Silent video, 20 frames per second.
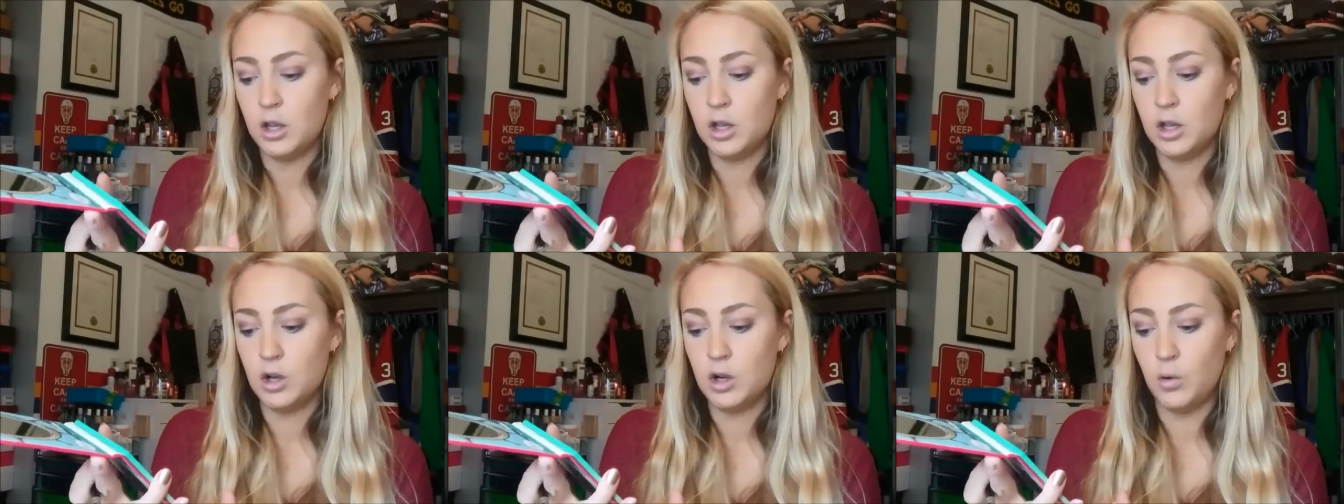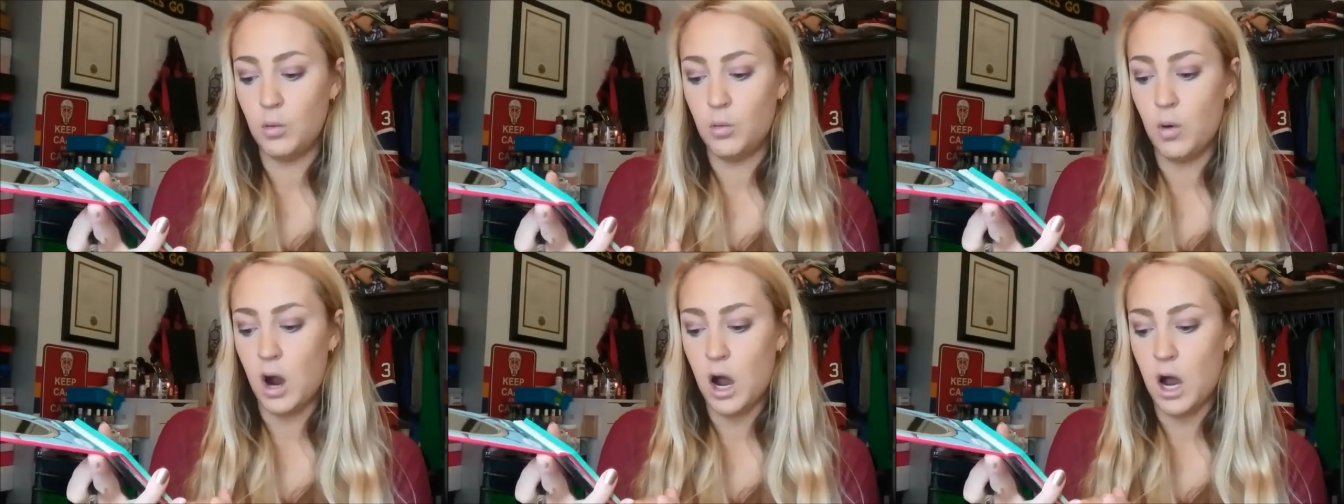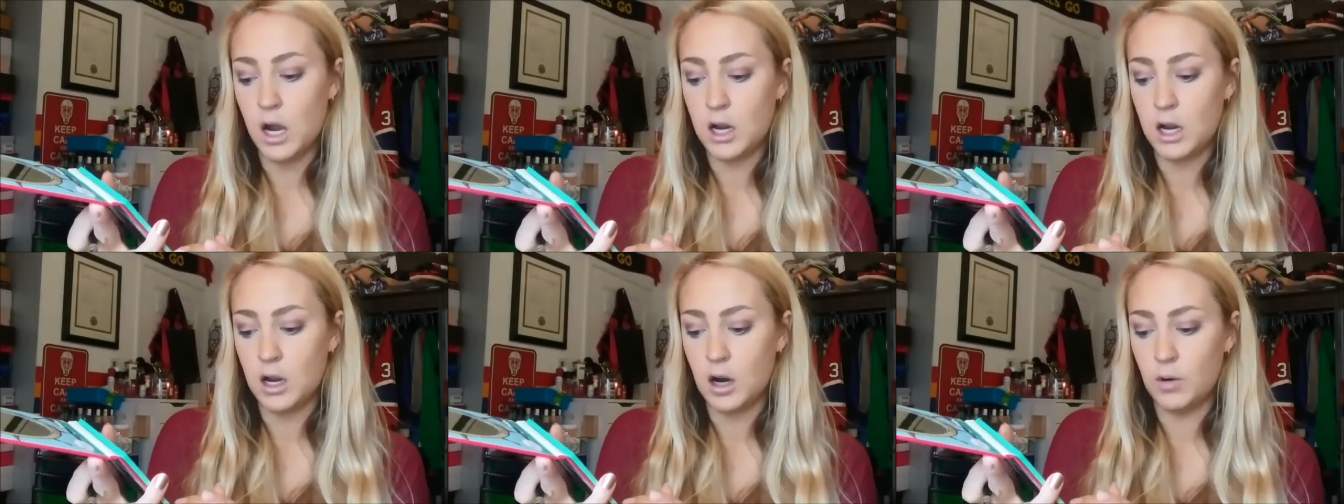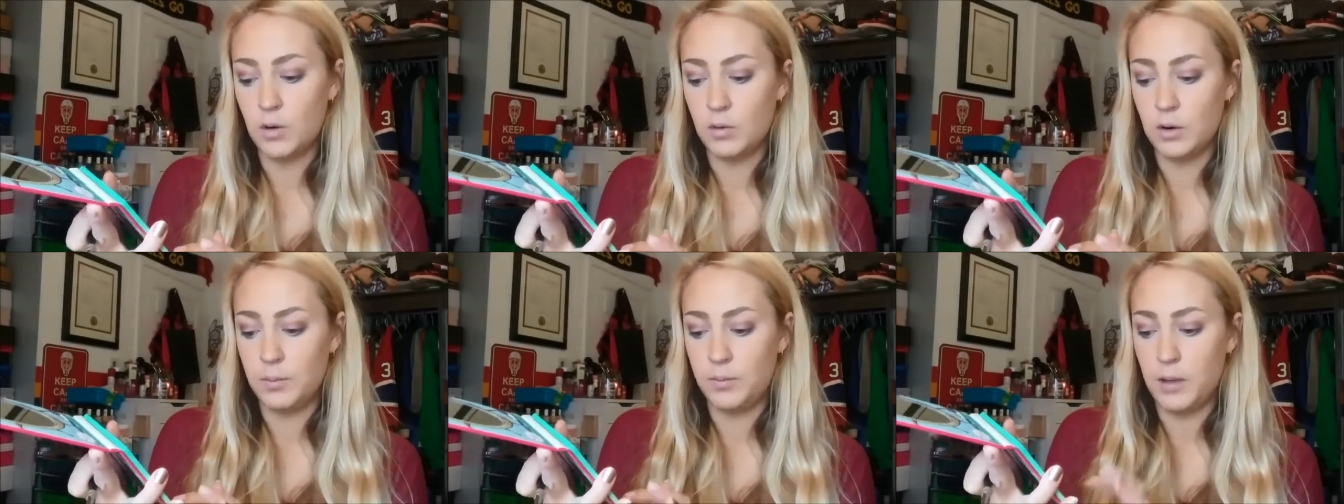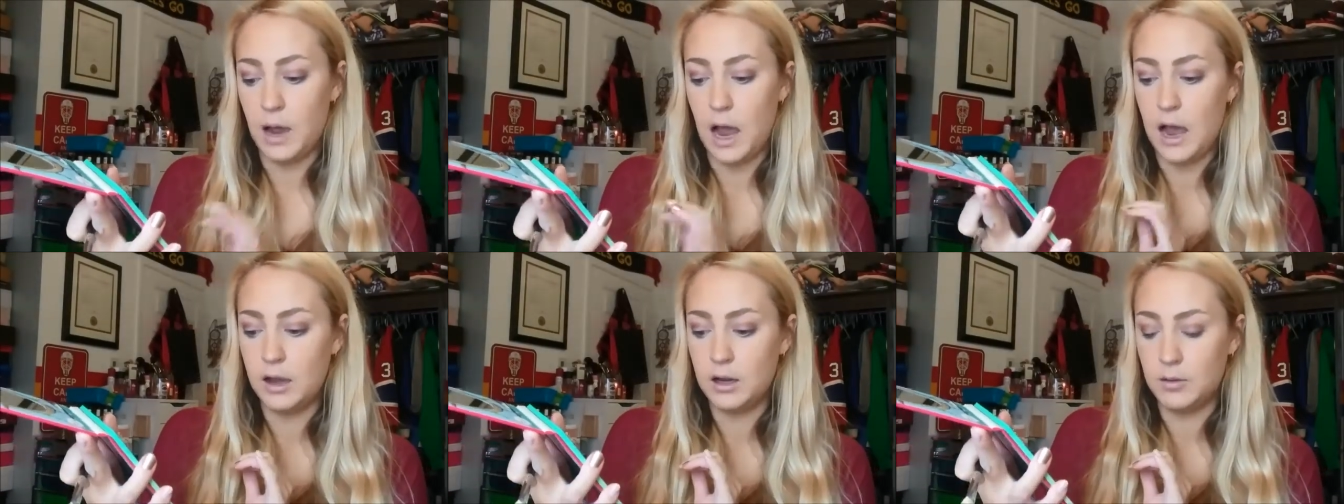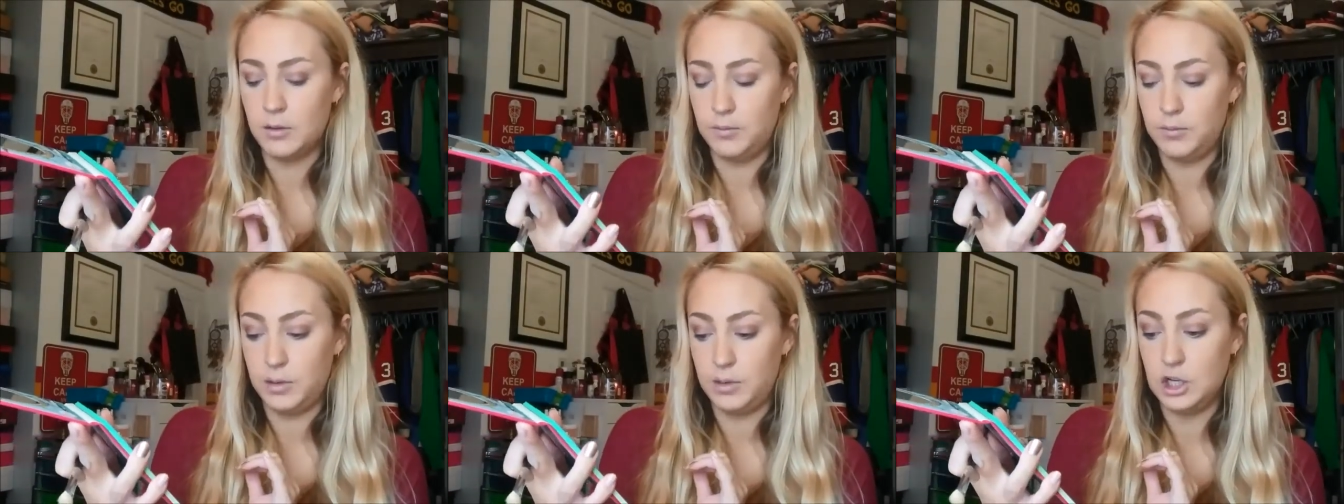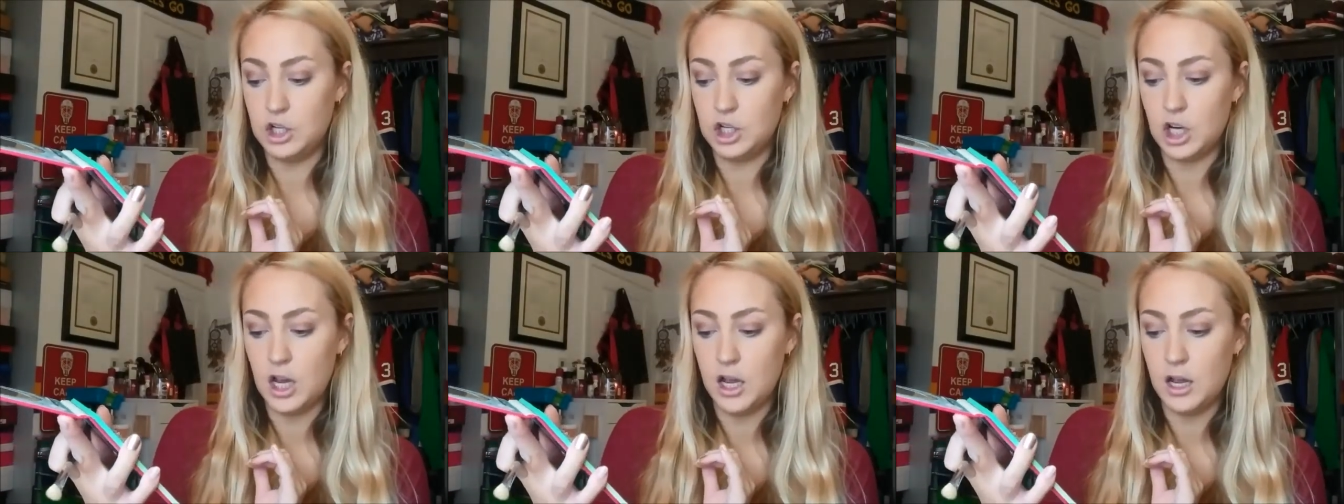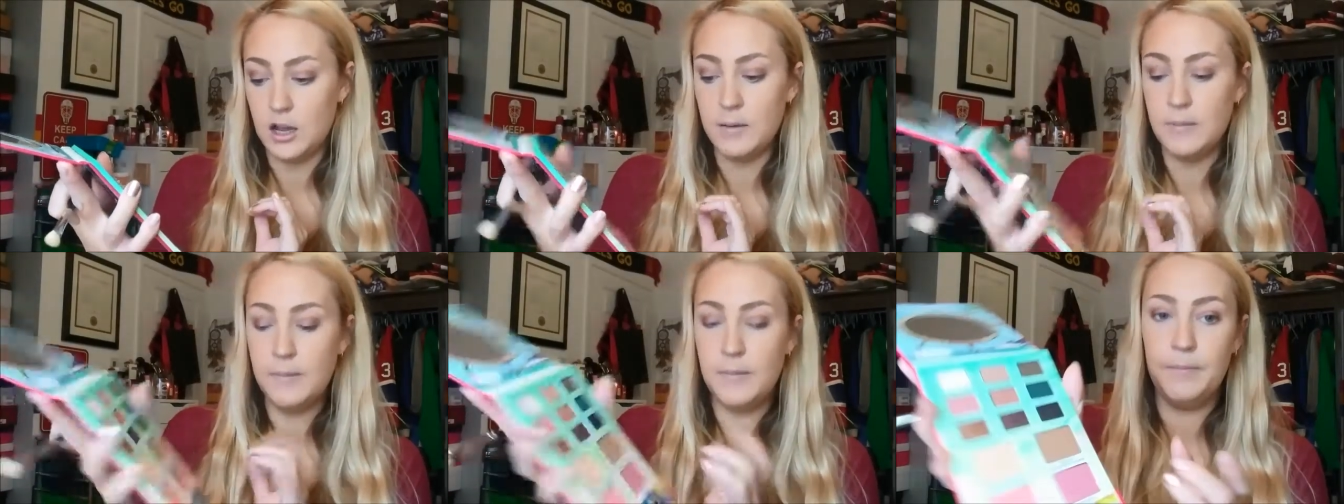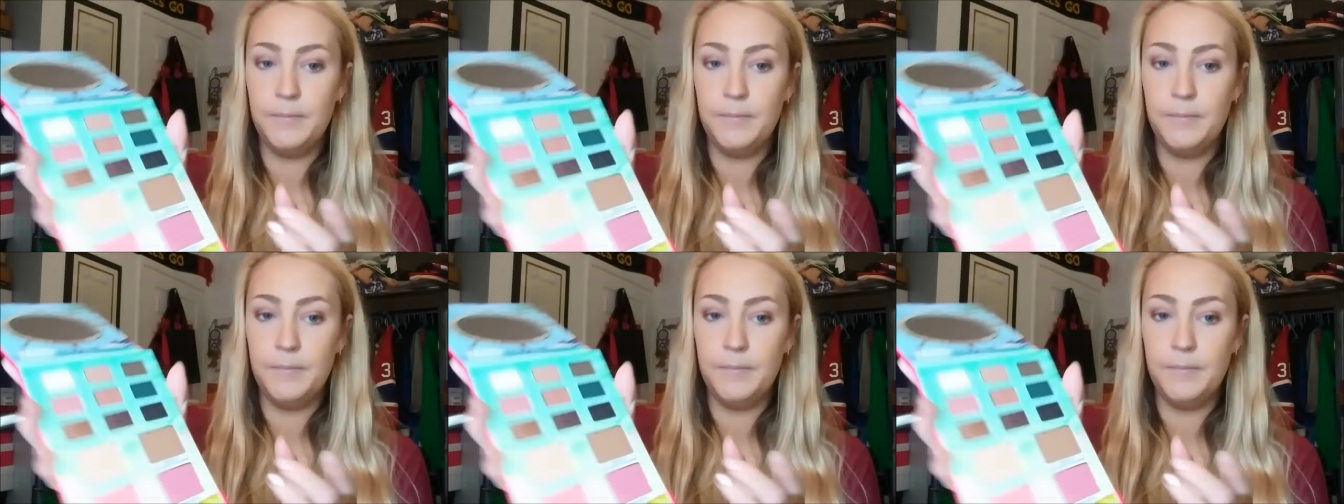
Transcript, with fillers: Kawakaribisha.